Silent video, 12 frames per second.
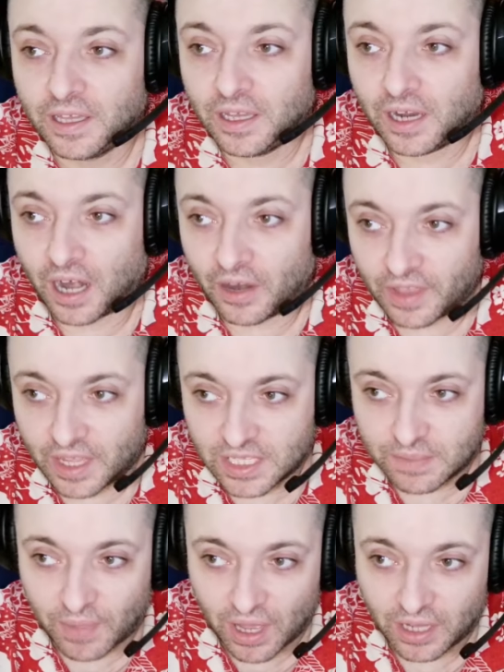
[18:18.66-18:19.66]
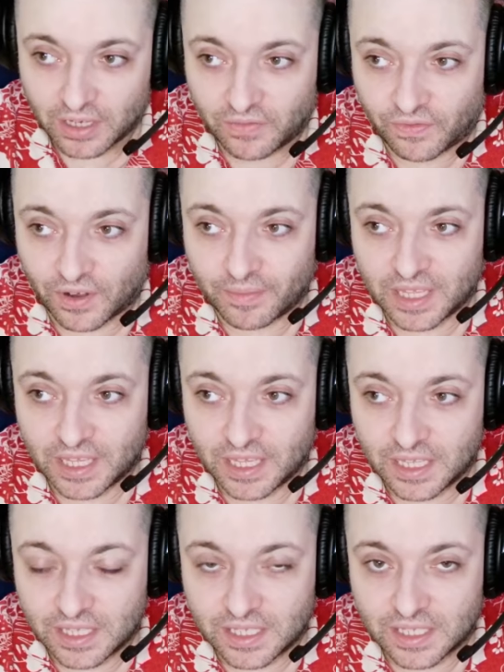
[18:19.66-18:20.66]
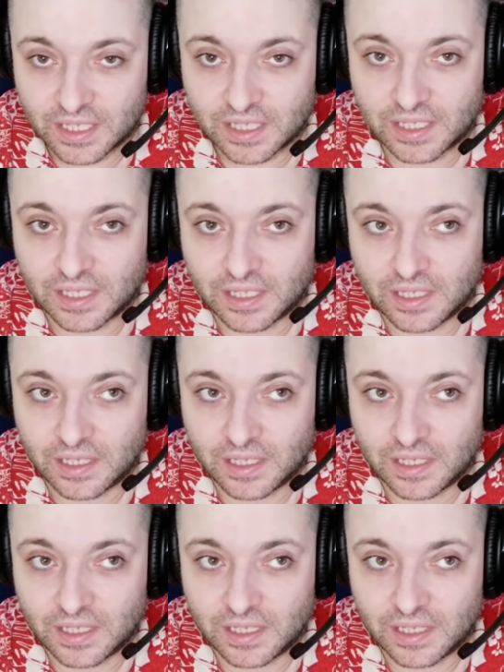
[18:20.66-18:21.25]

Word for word: Are they spawned from his